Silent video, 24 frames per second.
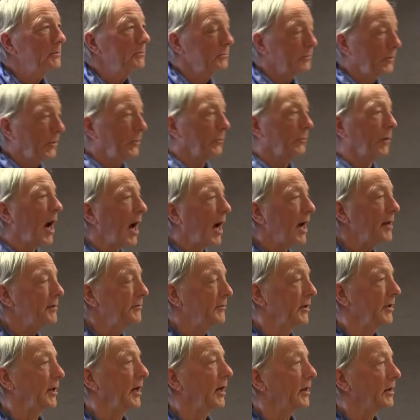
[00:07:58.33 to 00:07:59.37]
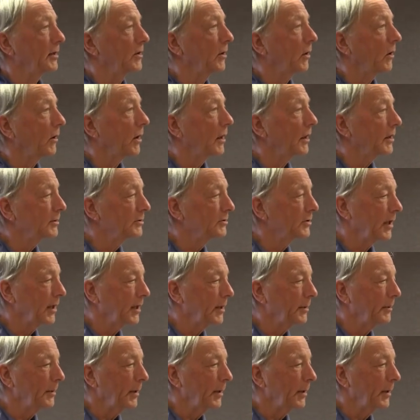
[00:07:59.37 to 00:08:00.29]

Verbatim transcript: thrive in our yards. And,